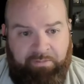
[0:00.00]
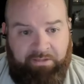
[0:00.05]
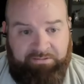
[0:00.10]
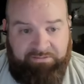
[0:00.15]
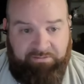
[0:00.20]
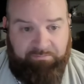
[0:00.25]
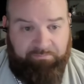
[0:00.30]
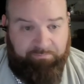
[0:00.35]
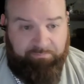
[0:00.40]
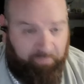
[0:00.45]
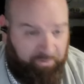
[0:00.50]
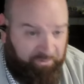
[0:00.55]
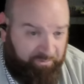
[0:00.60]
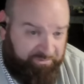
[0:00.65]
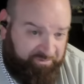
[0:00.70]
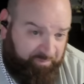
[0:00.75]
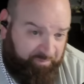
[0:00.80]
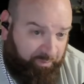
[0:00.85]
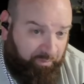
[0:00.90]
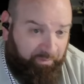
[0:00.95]
It's a
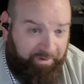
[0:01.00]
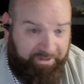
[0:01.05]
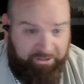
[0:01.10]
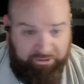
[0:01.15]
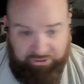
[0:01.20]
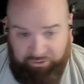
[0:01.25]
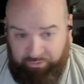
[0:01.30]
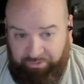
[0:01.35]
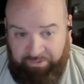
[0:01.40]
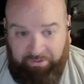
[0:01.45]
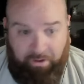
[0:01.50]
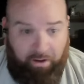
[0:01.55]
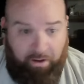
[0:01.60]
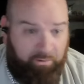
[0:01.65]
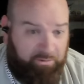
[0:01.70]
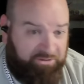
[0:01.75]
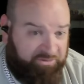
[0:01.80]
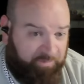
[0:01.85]
whether it's a point, shooting guard,